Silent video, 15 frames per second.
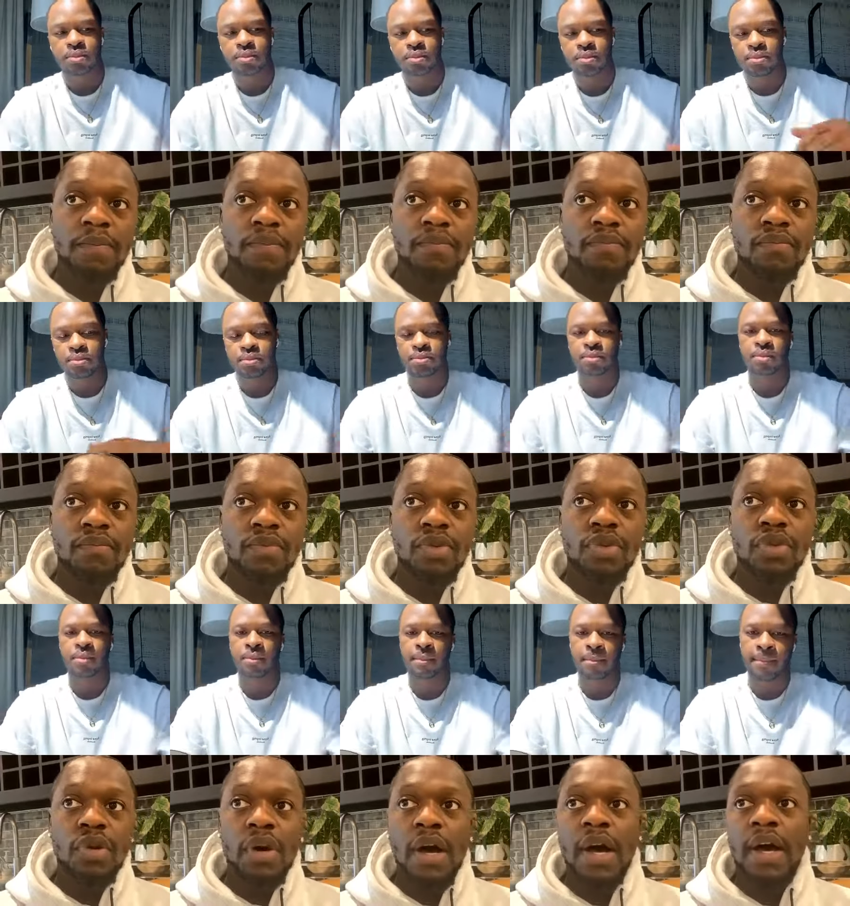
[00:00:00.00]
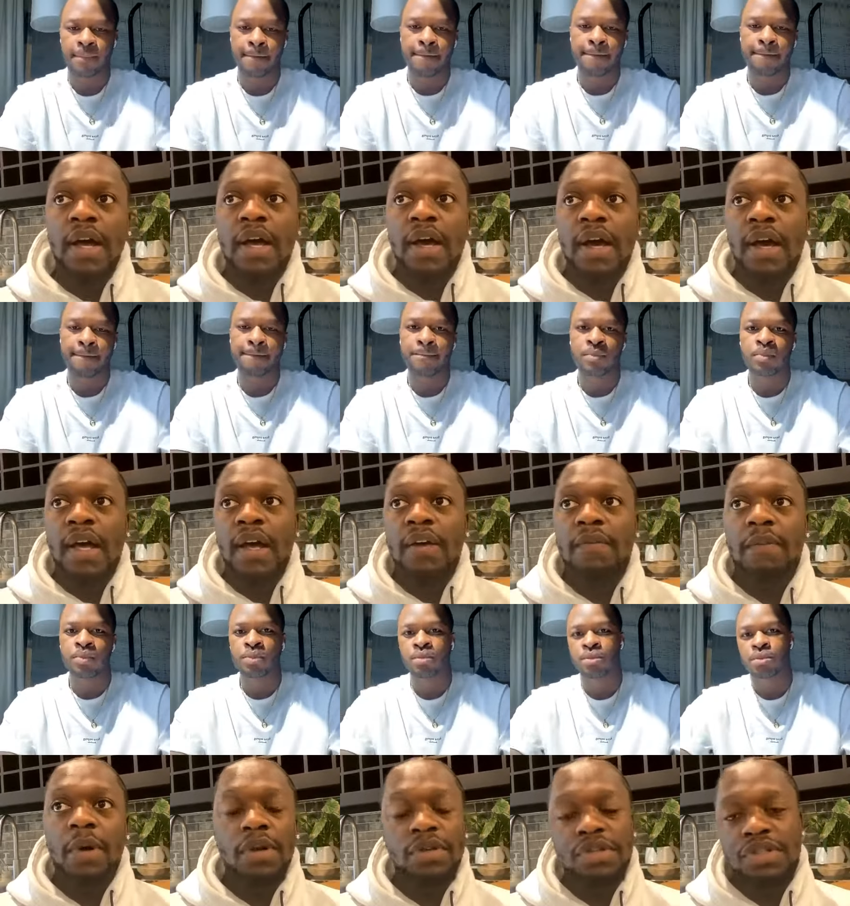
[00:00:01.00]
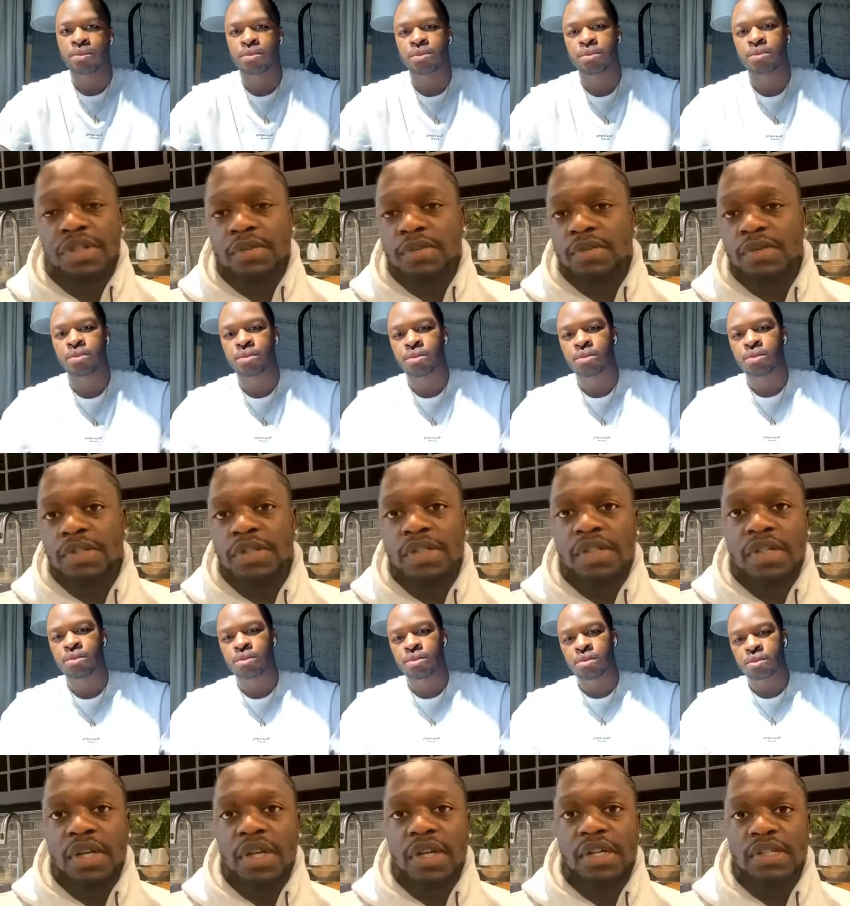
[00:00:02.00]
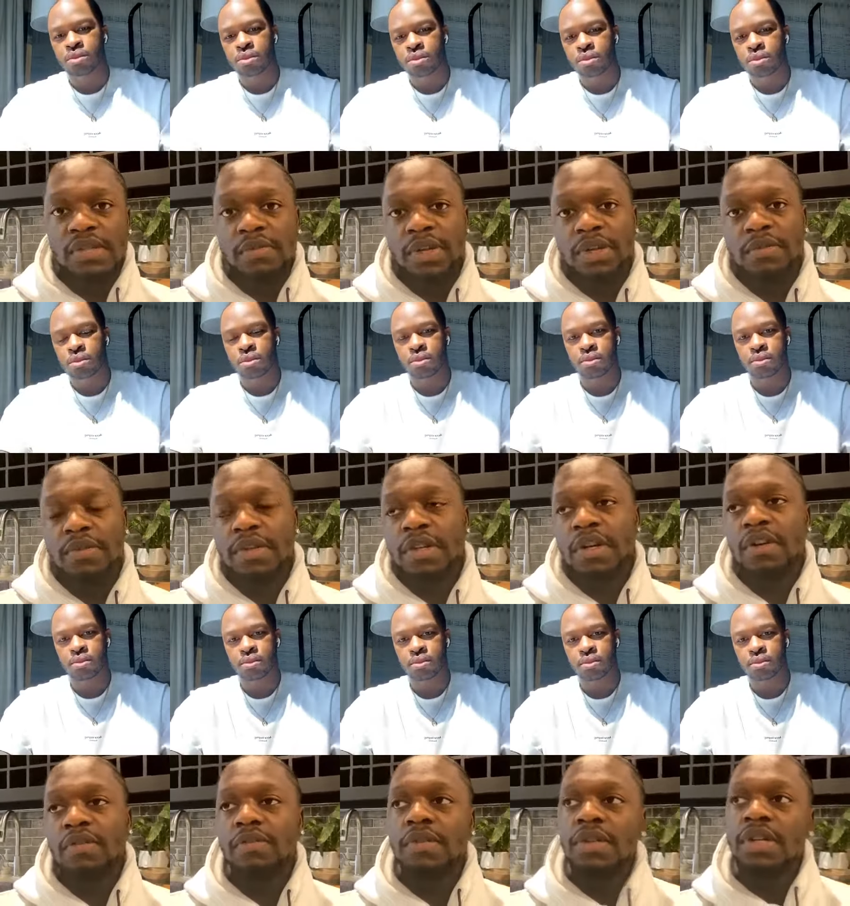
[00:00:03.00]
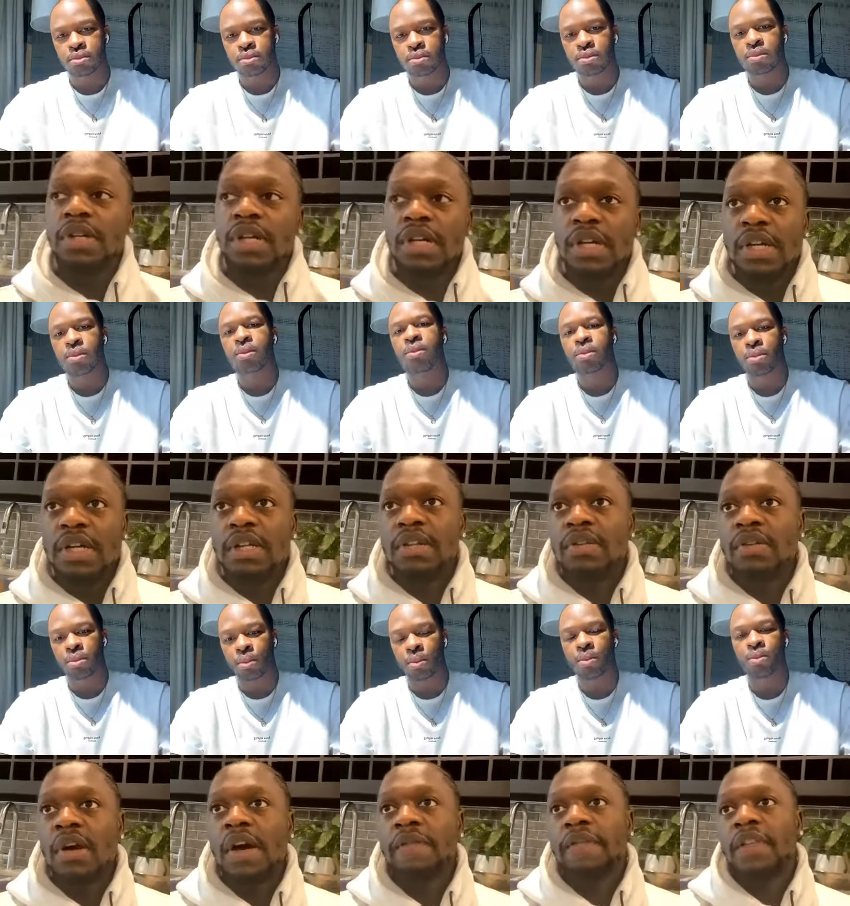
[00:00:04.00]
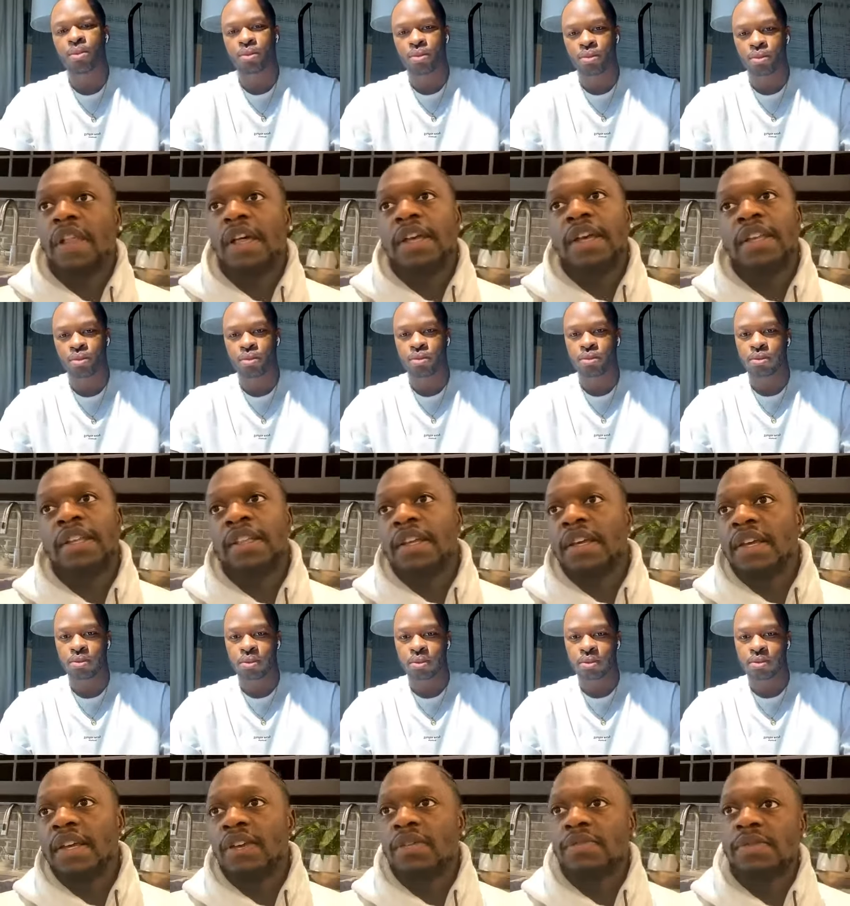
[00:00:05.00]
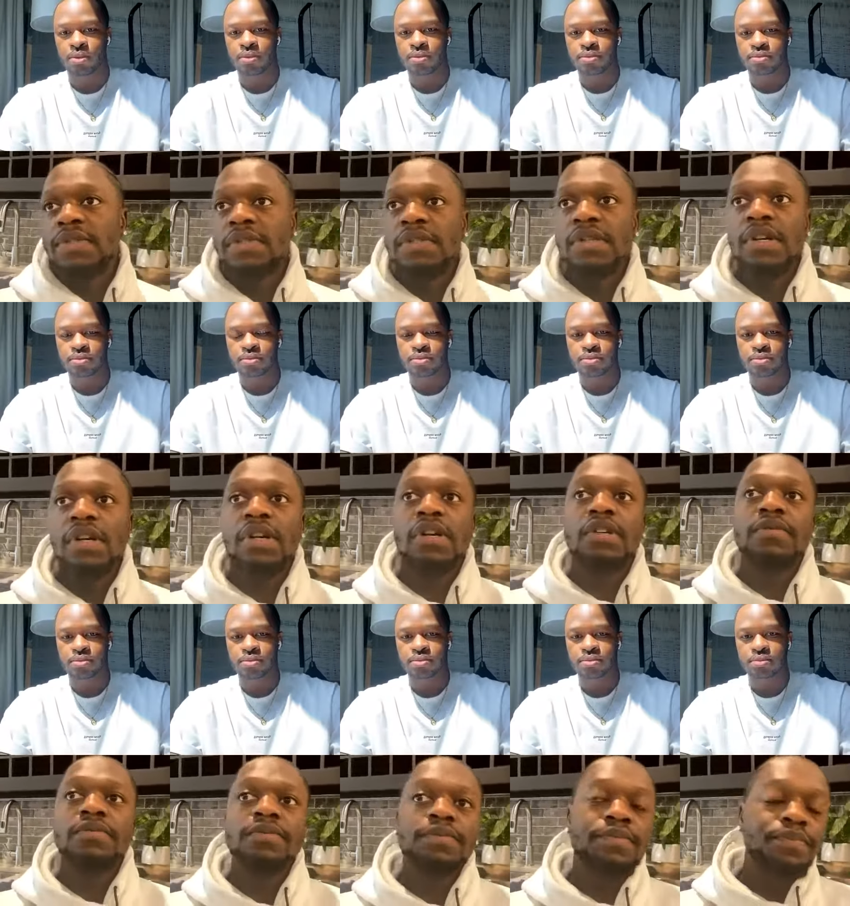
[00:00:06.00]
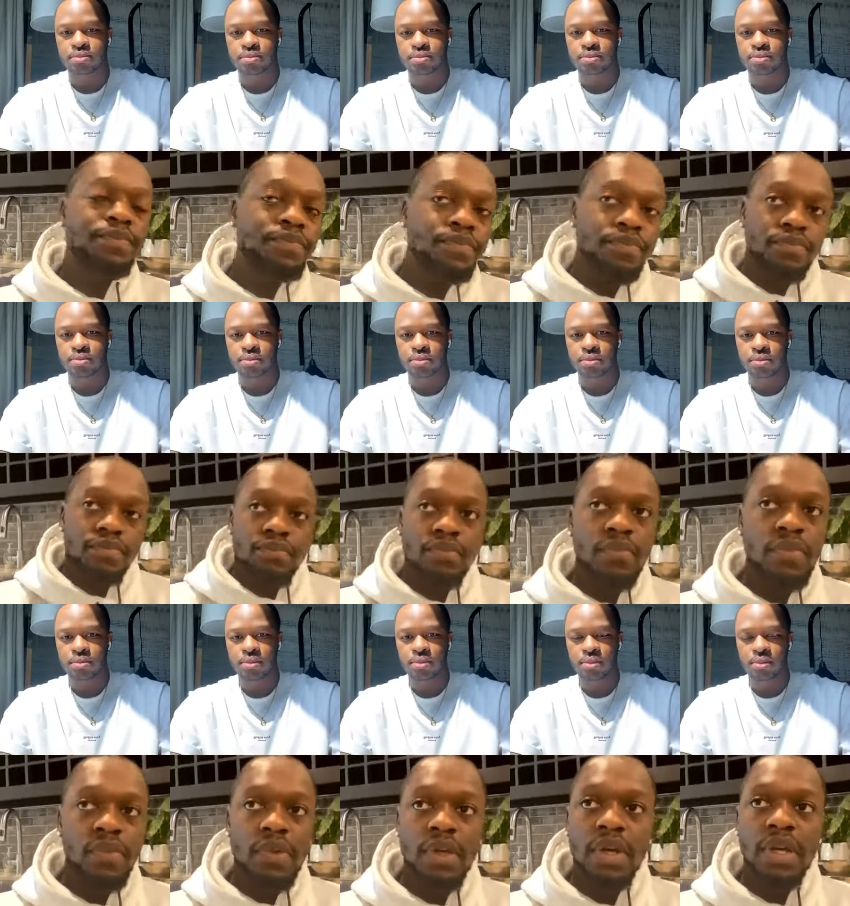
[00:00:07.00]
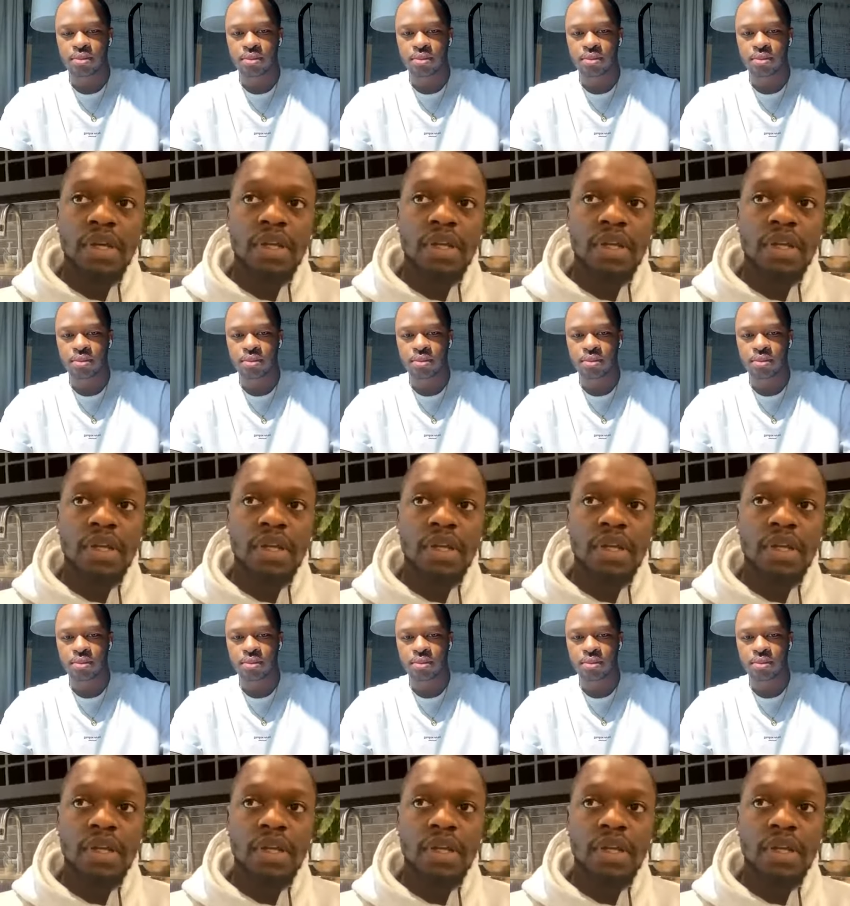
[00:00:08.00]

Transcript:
Speaker 1: you know, I have partnerships with. To be able to help, but you know, I feel like anything helps, and you know,